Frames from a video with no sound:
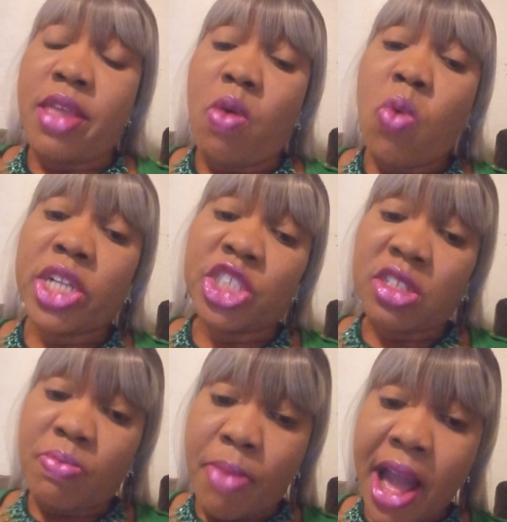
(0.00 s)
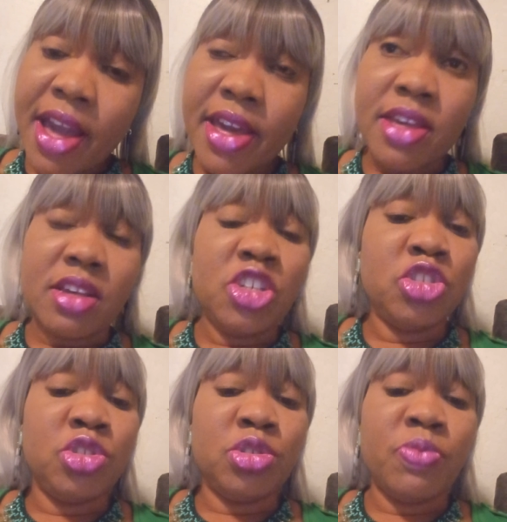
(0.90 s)
that watching my
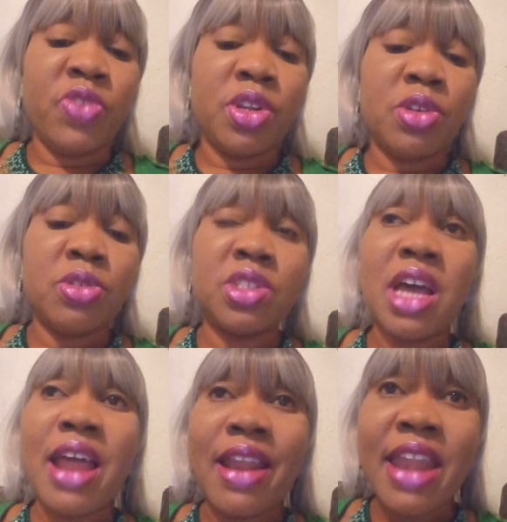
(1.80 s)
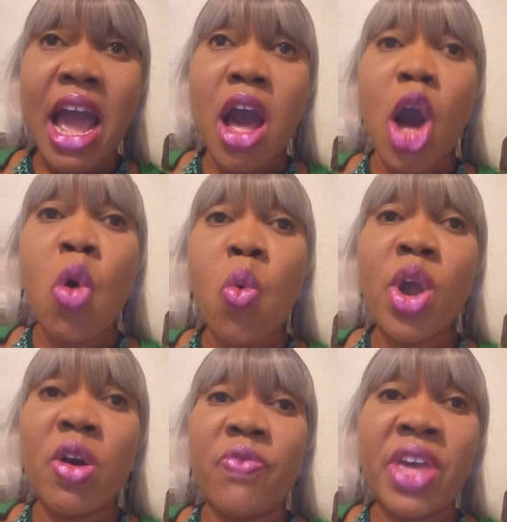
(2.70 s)
YouTube videos are now
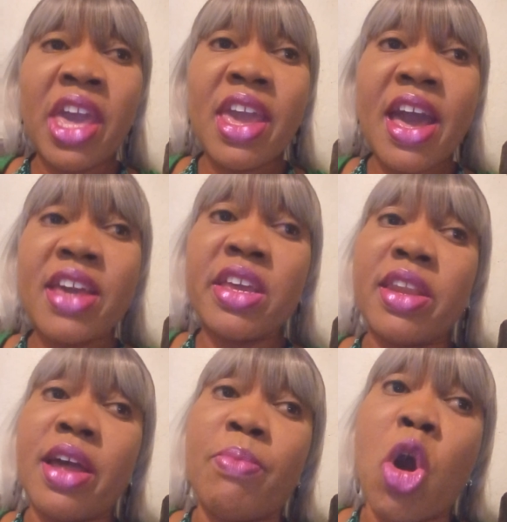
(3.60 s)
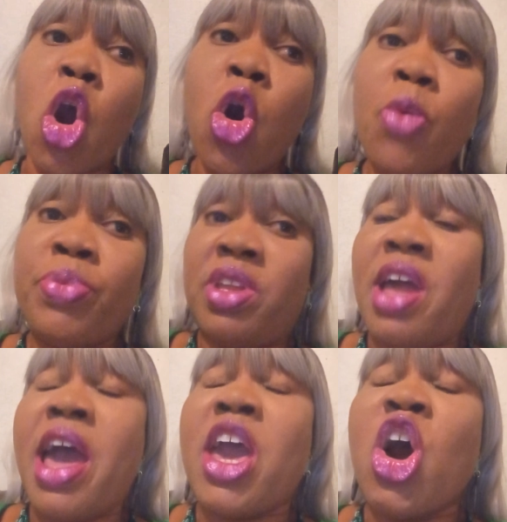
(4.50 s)
aware of AI. And I'm hoping,
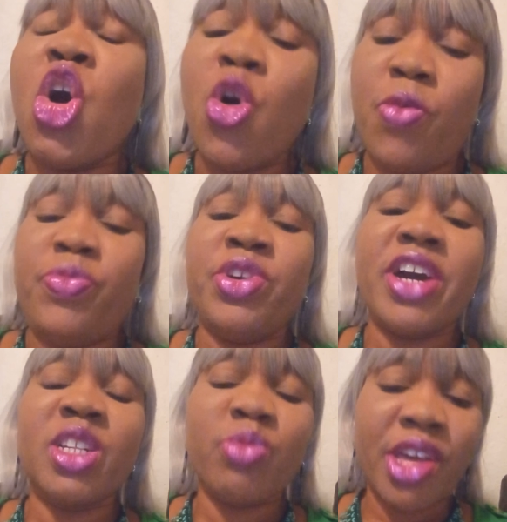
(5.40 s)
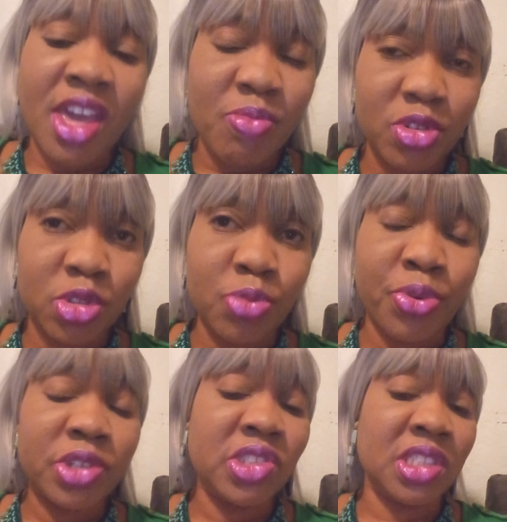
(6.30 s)
I hope you guys were able to
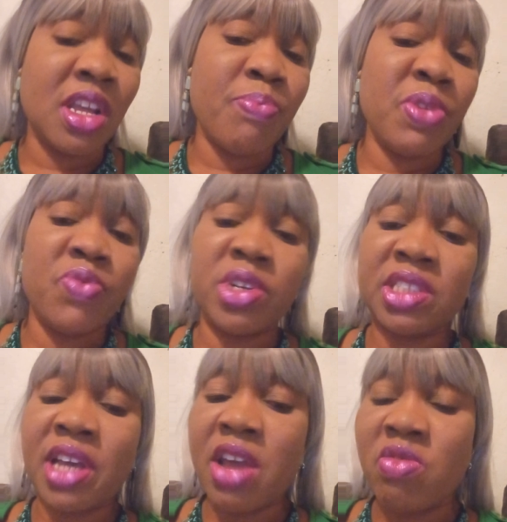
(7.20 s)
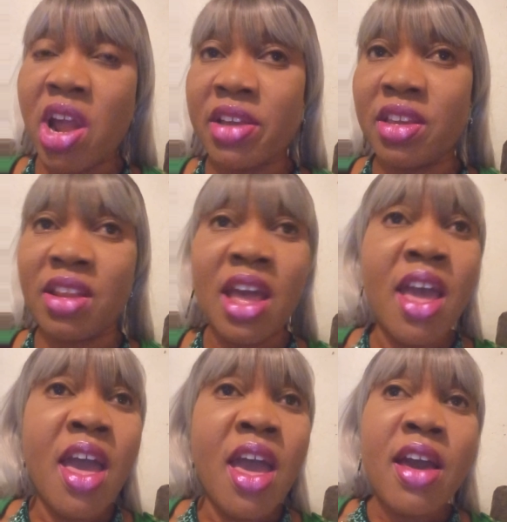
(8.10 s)
purchase some before skyrocketing.
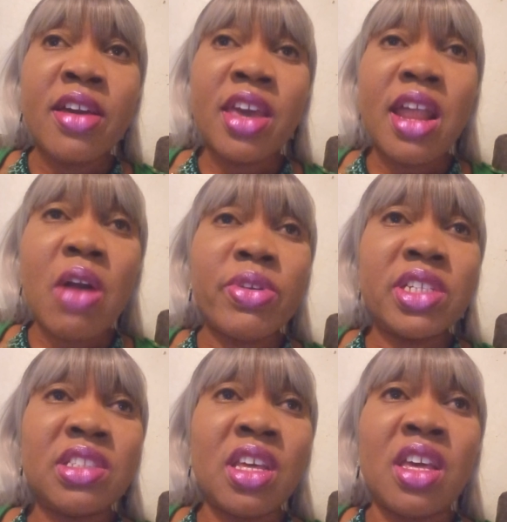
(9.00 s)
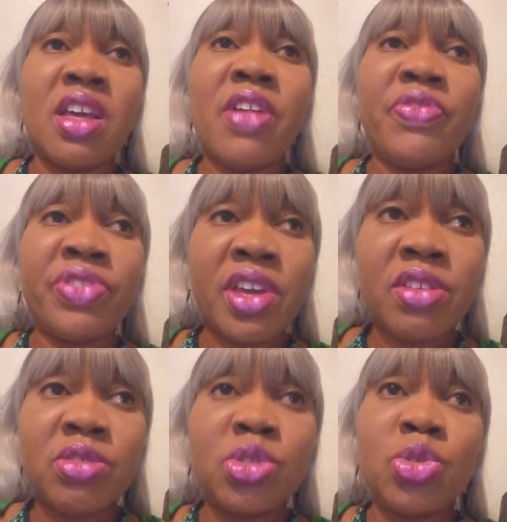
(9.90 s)
Again, I want to say
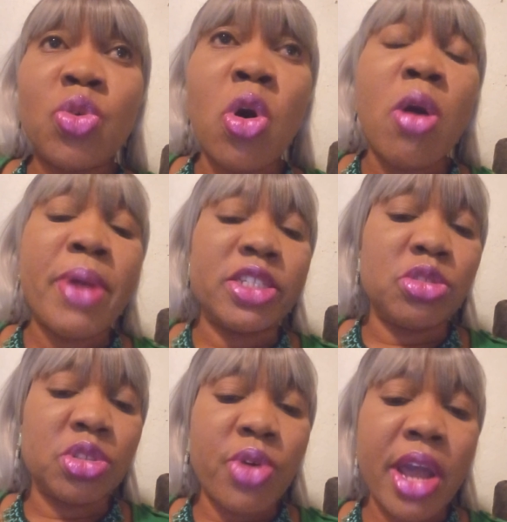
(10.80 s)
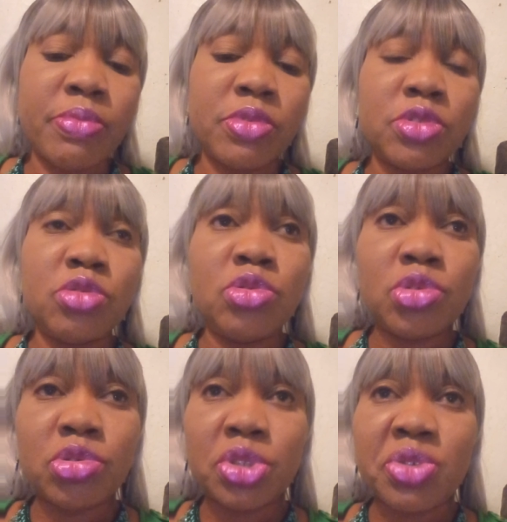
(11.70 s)
thank you to all my subscribers,
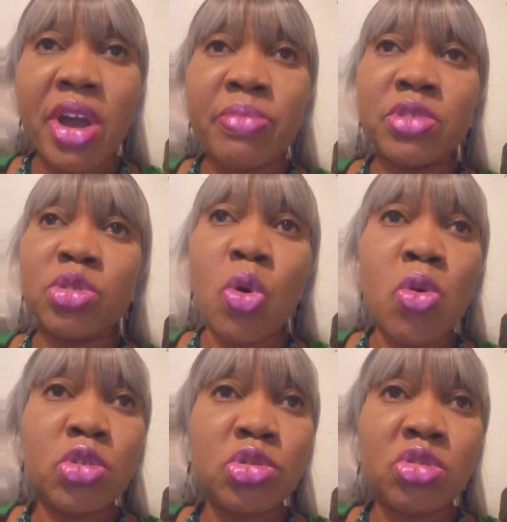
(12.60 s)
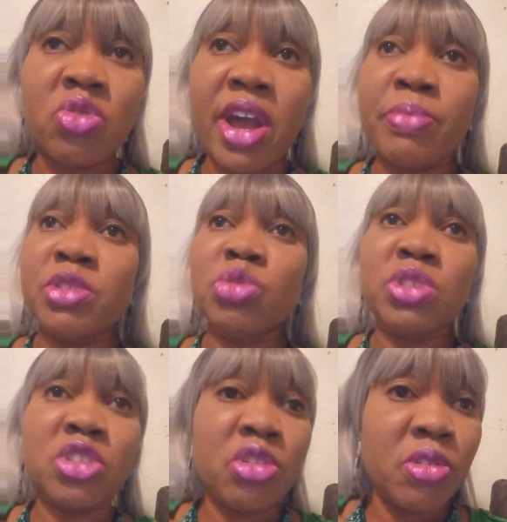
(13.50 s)
new subscribers, old subscribers,
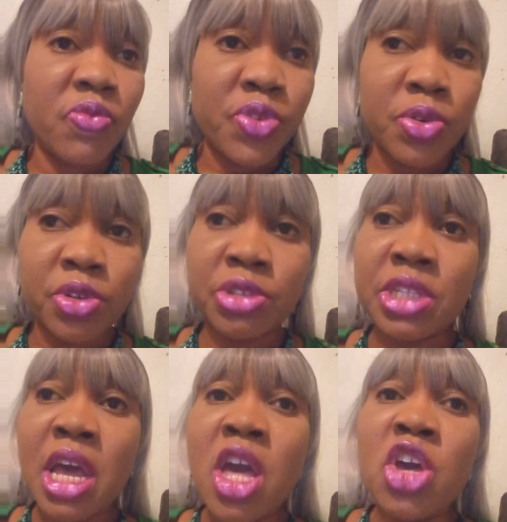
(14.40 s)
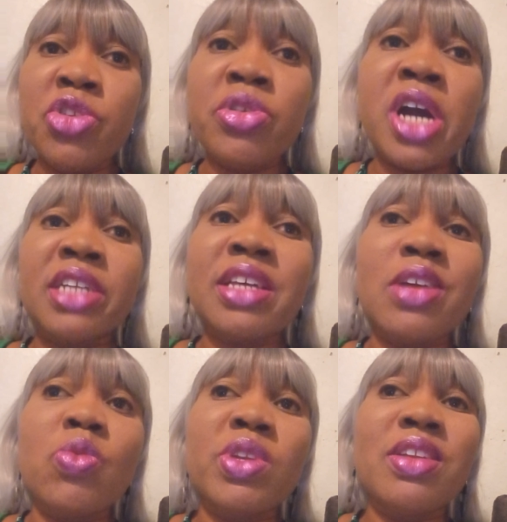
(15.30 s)
returning viewers. You guys
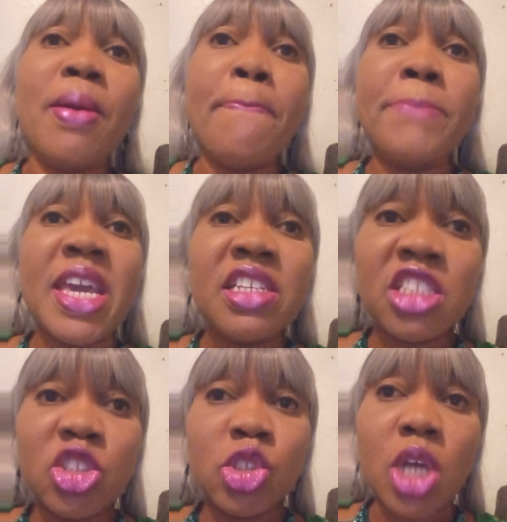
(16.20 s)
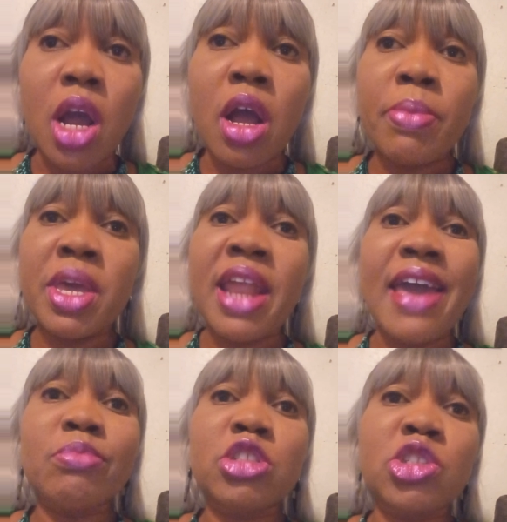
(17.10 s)
are doing an amazing job. And
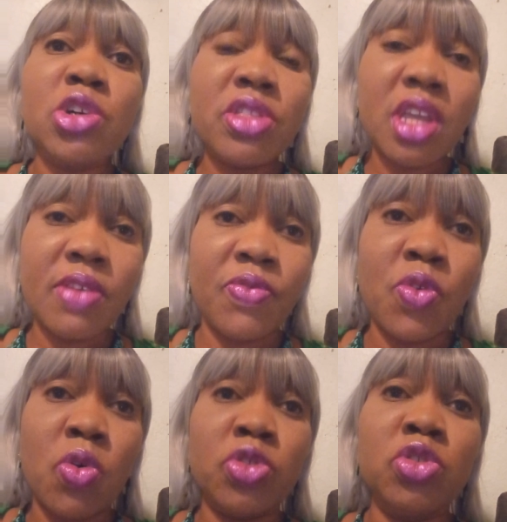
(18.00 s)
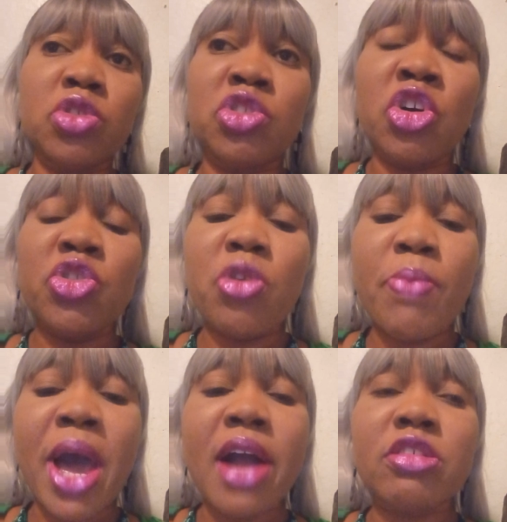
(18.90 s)
I am so thankful you don't turn your
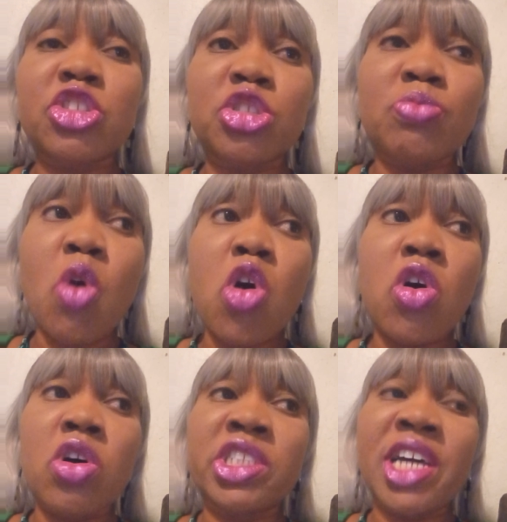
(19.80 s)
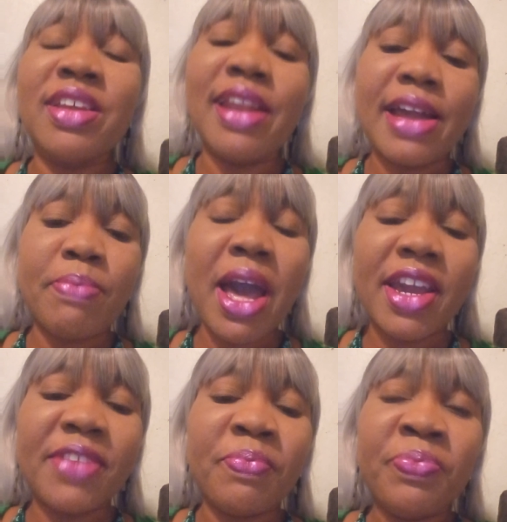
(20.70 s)
back on small channel like
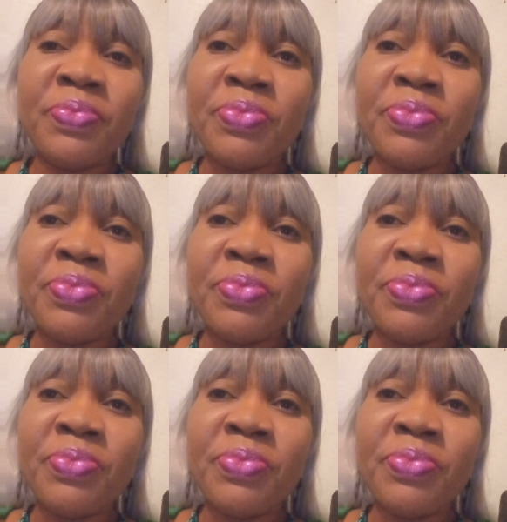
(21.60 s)
mine